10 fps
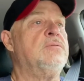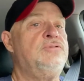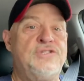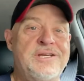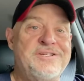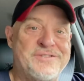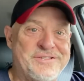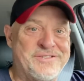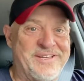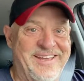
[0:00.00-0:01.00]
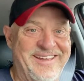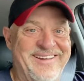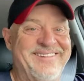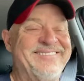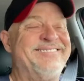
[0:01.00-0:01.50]
Jesus said,
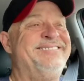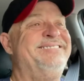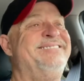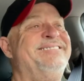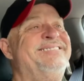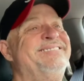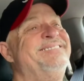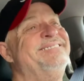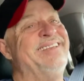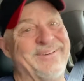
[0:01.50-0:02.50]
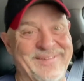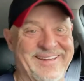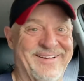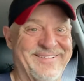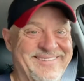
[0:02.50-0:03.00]
there we
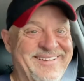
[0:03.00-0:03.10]
go.